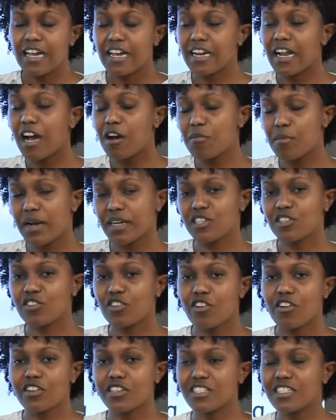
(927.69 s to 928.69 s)
and how much
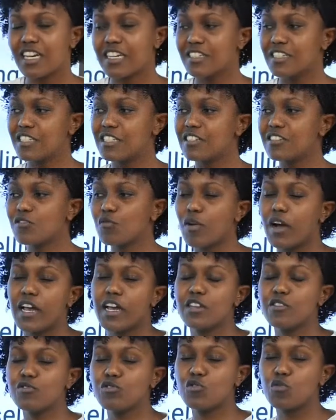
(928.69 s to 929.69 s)
cost does it
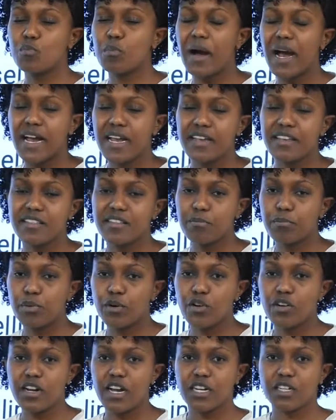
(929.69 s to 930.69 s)
require you to buy the
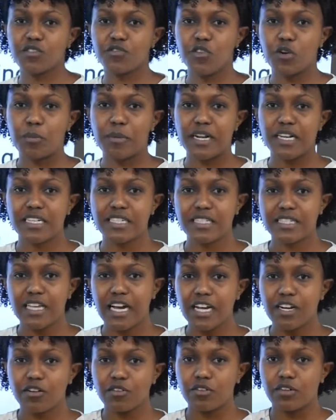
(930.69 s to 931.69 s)
product from an
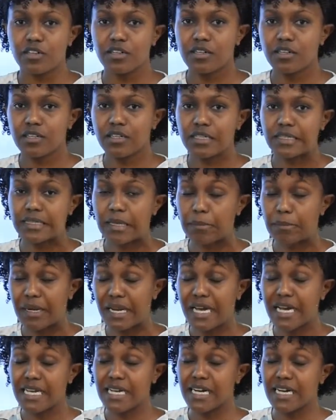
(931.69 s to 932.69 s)
external
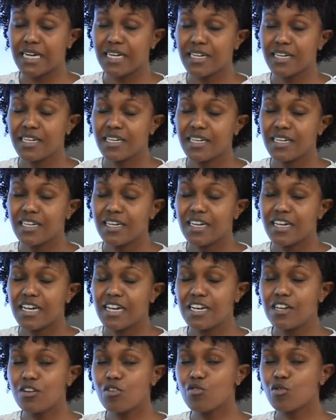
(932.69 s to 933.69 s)
supplier.
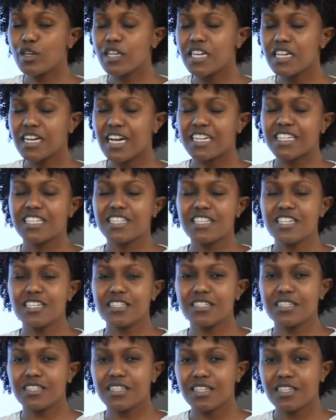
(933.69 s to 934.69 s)
And looking at
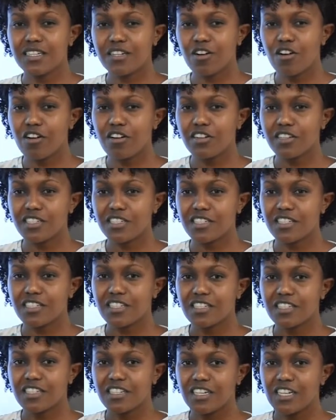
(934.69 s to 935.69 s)
these
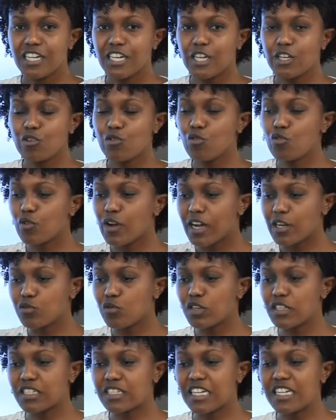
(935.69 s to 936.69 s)
costs, you look
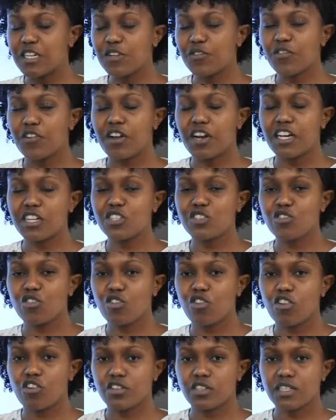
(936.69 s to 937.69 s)
at what is the
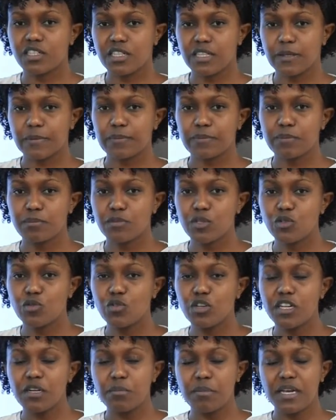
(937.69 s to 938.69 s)
differential cost
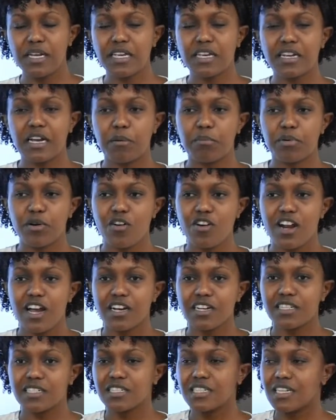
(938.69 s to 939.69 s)
between making a
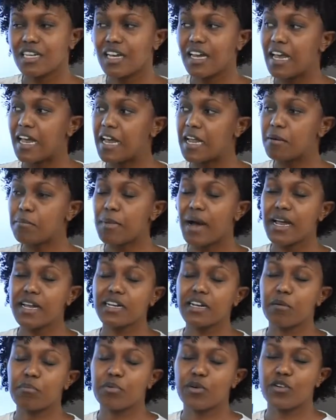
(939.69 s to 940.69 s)
product and
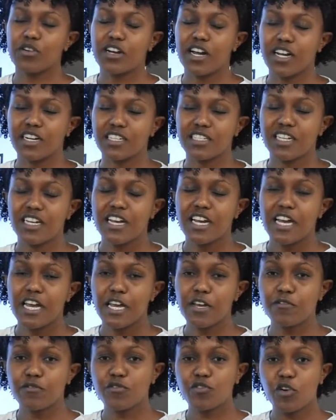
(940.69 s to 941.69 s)
buying a product.
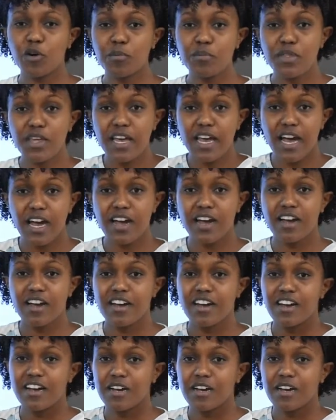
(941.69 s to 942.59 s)
And from there,